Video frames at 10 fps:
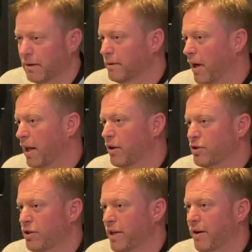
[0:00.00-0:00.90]
I
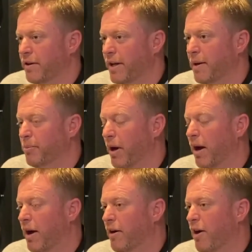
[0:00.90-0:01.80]
lost you there at the end, but
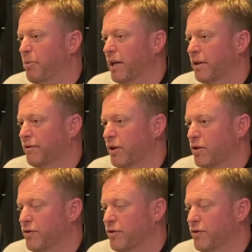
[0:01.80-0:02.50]
I've been confused for